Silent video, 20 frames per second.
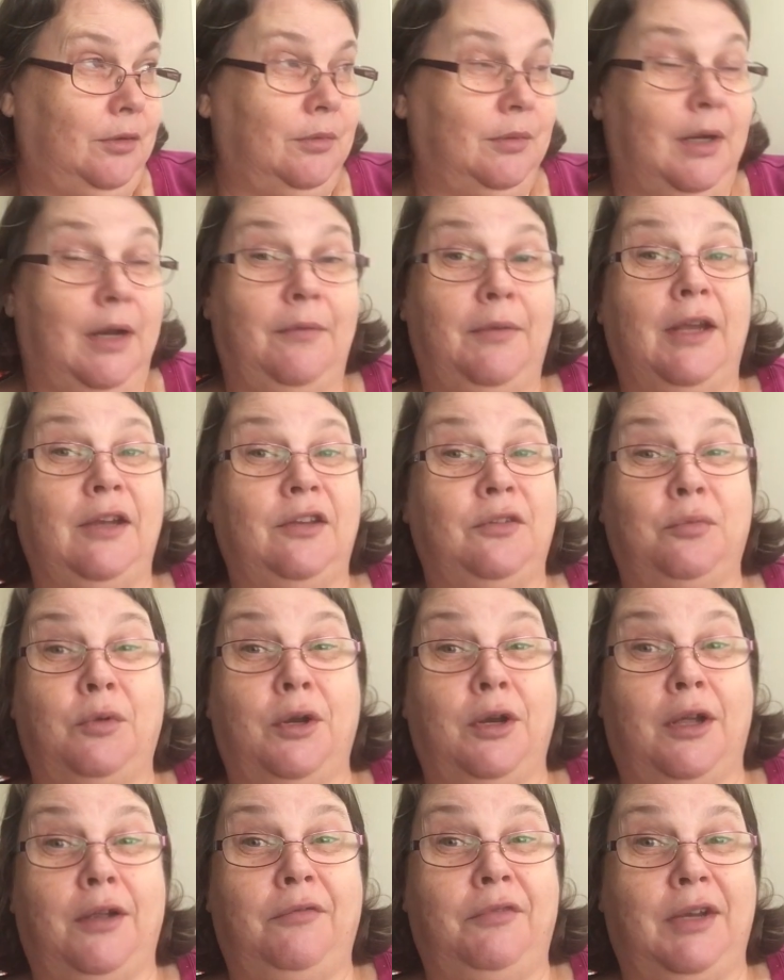And that's what
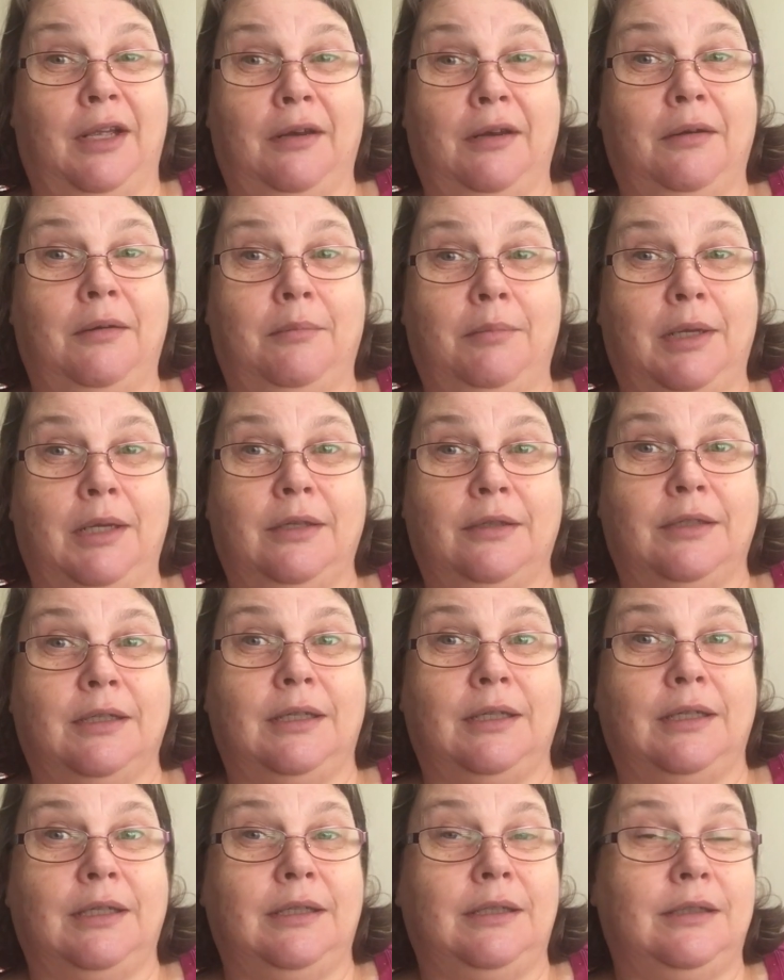I've done
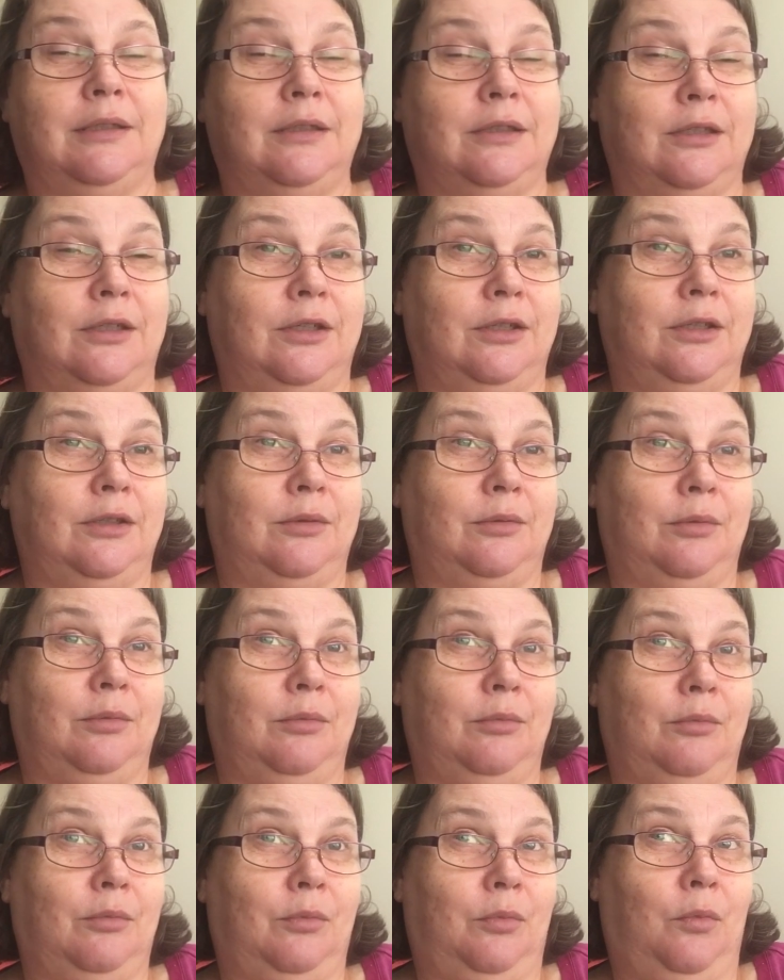basically. So
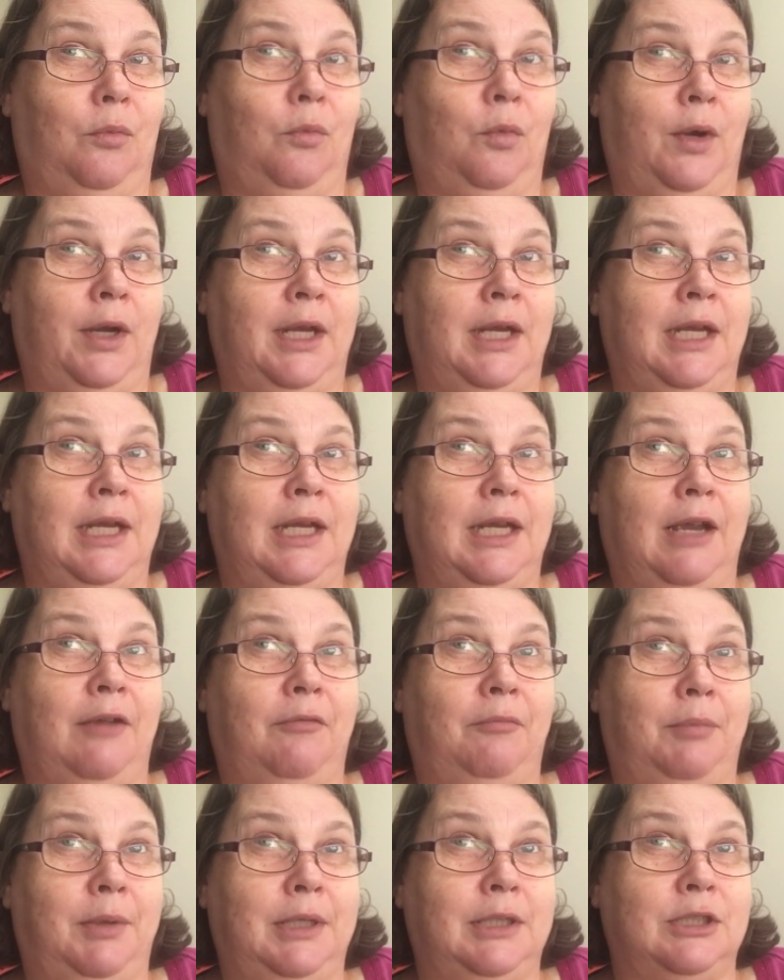we have
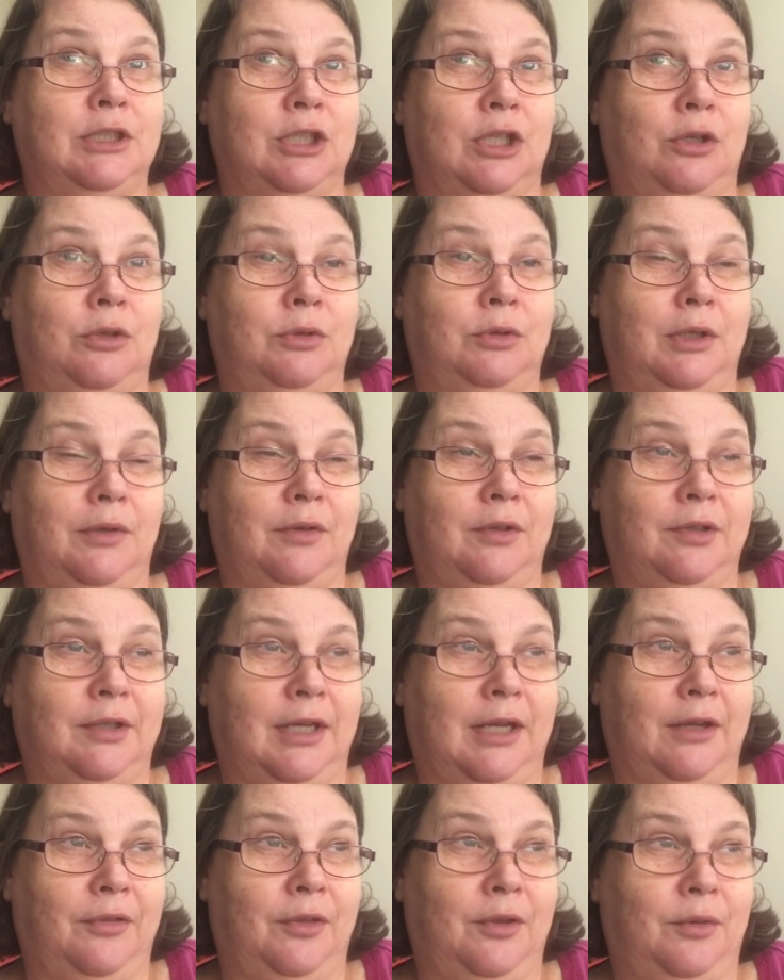been told in the
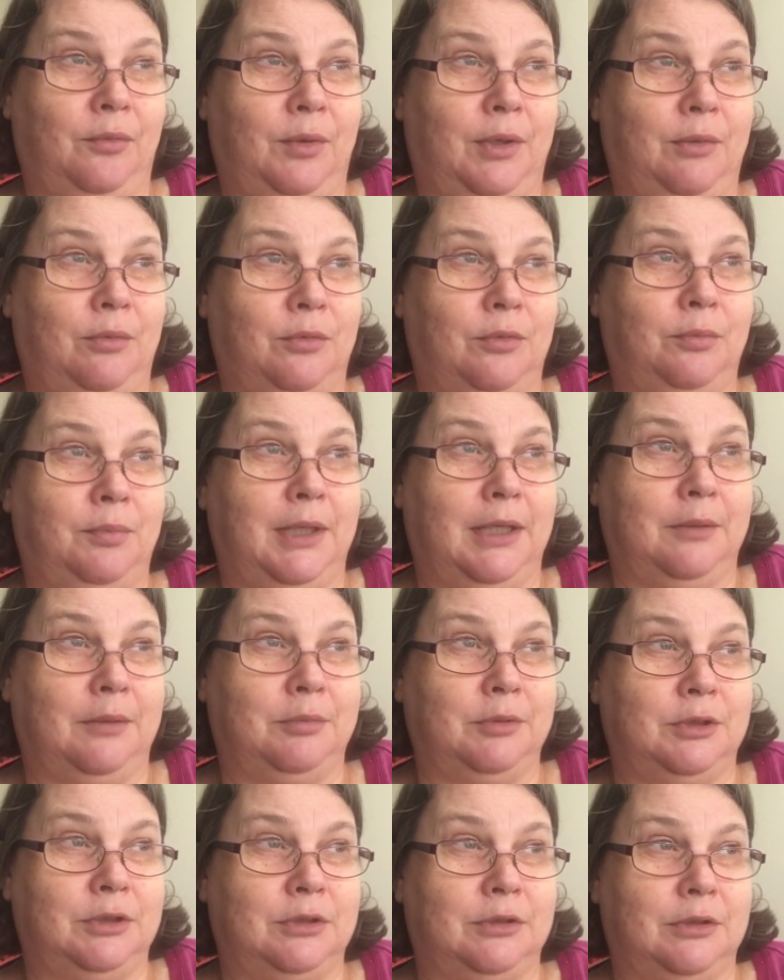south that we will be able
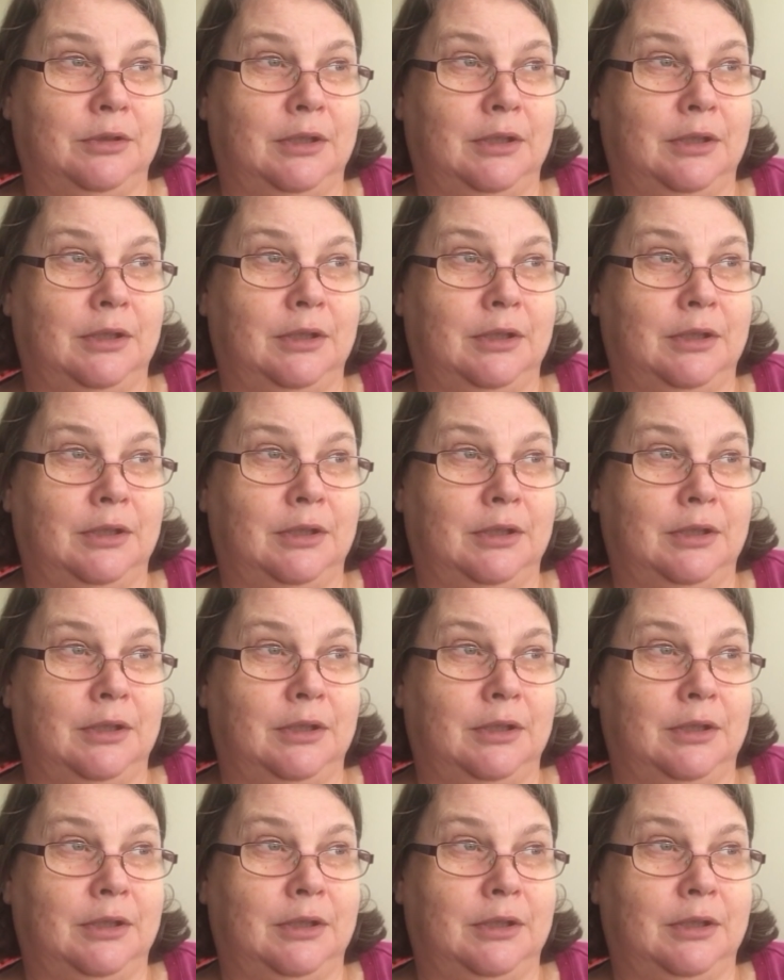to